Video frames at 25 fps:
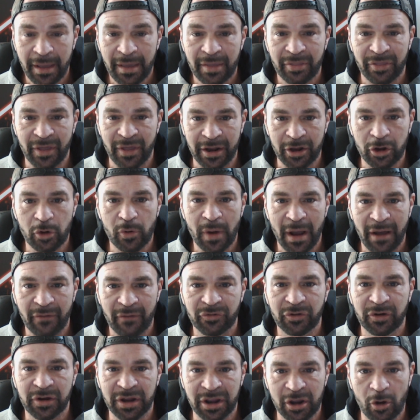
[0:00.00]
then you
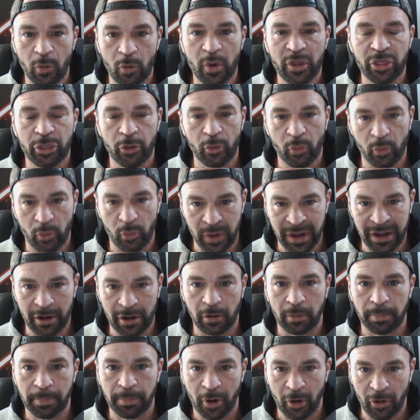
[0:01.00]
have to deal with the
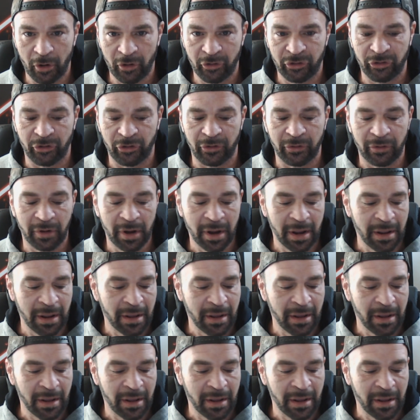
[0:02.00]
real person.